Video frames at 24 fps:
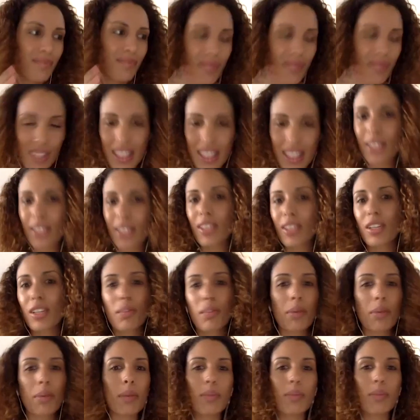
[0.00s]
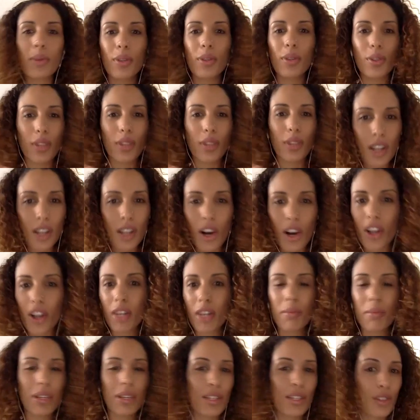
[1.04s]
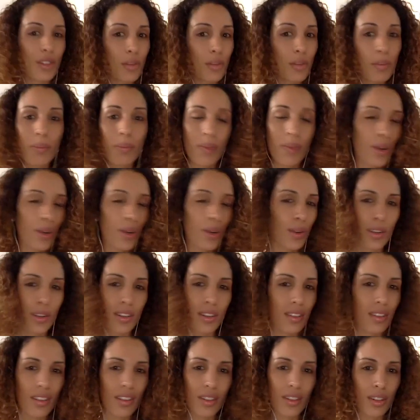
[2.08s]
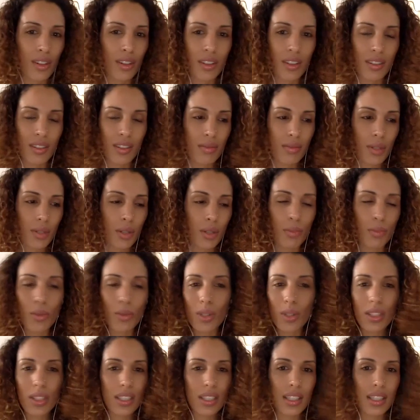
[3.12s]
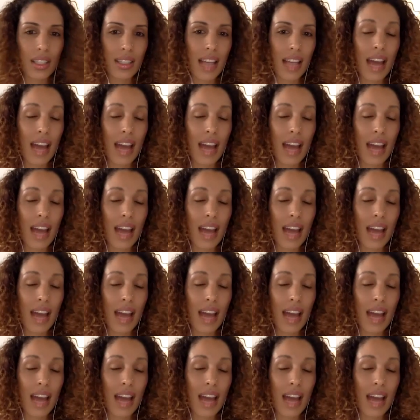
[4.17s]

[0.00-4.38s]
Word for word: singular people or economies or, or, or communities.